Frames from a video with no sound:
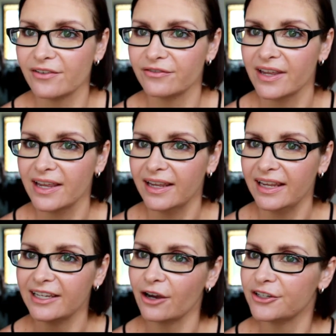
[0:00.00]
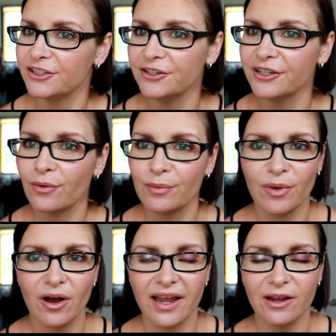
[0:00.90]
have encouraged you to go and
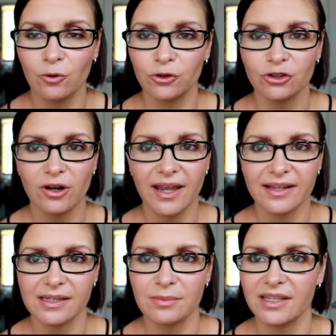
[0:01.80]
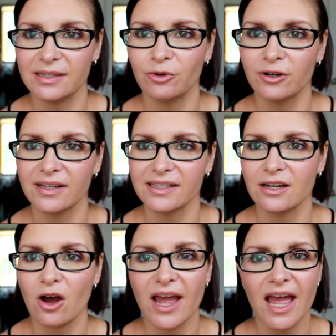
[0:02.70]
buy or try out some of these products
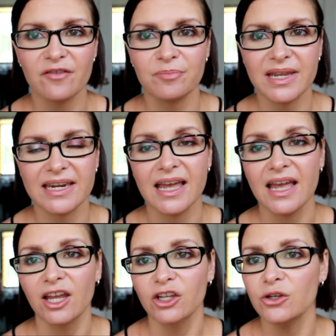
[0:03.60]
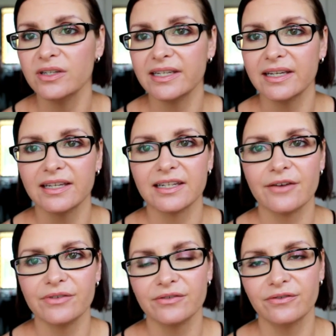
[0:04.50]
that I have been using and
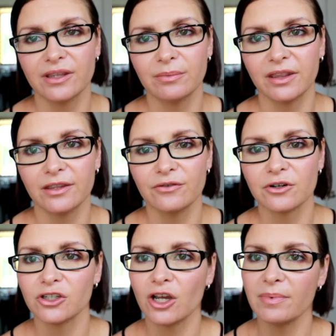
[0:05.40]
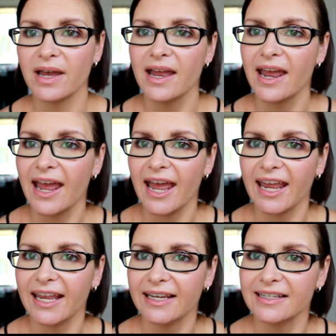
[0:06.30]
loving for the month of October.
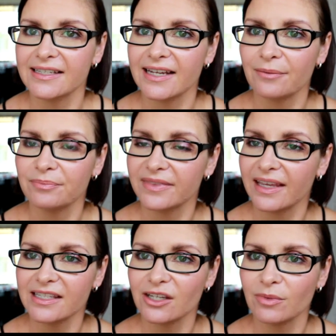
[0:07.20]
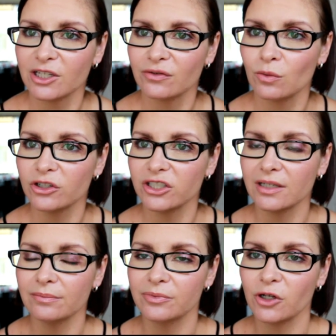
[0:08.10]
And thanks so much for
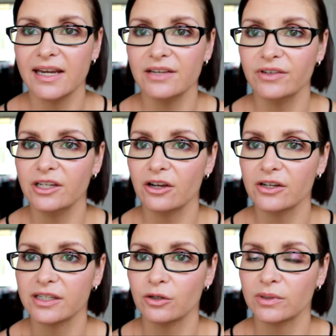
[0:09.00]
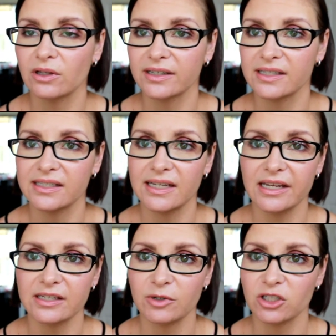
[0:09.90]
watching. Any videos that you would like to
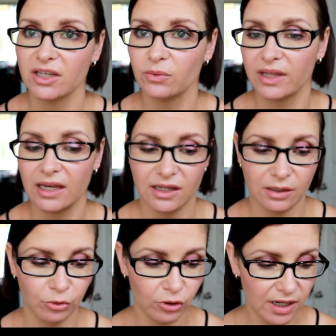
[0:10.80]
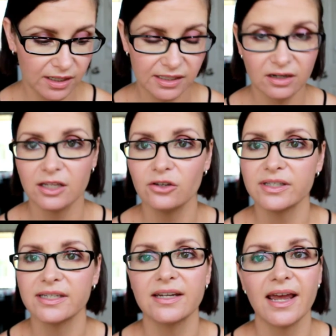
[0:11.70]
see, especially with any of the products that I
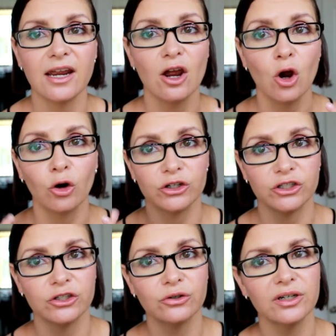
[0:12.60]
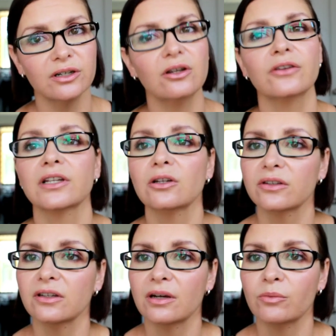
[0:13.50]
used today, or a tutorial on the
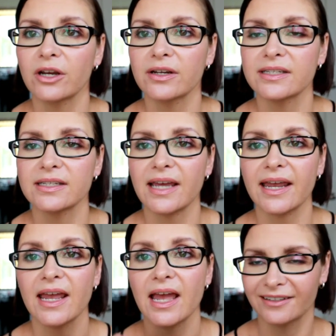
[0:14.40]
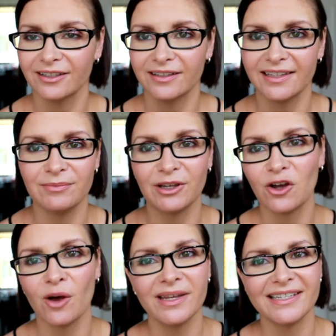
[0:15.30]
look that I'm wearing today, leave me a
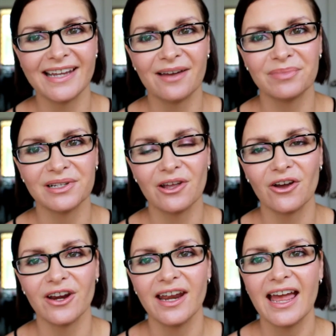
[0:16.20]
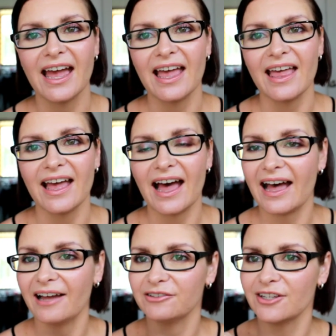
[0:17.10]
comment down below.
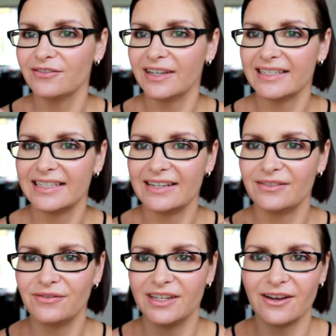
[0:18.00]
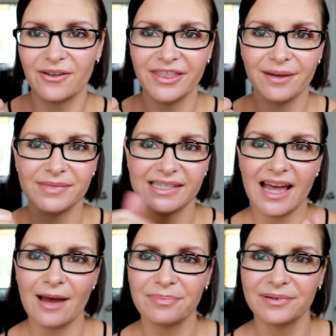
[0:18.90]
Don't forget to give the video a thumbs
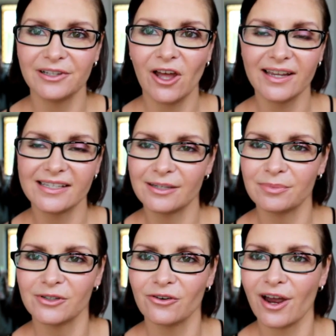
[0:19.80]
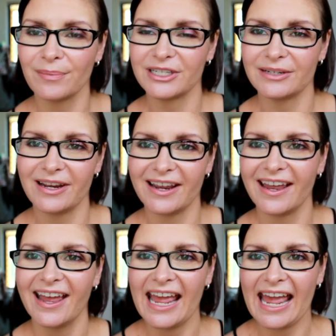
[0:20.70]
up, like, subscribe, share,
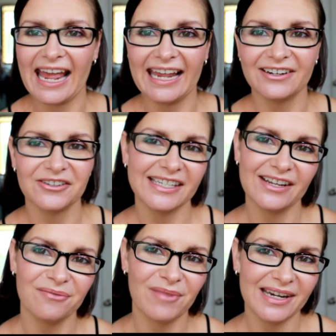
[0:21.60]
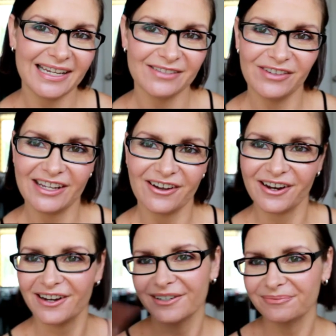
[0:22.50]
and I'll see you in my next
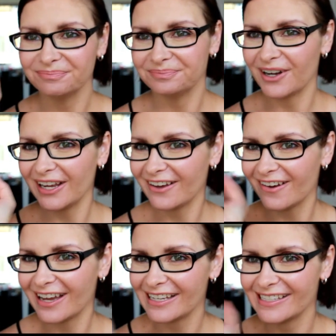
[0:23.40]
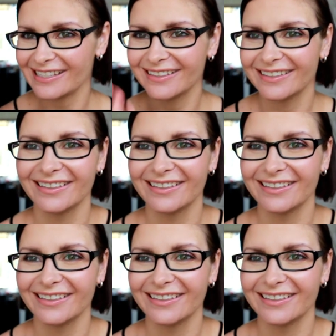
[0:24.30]
video. Bye guys.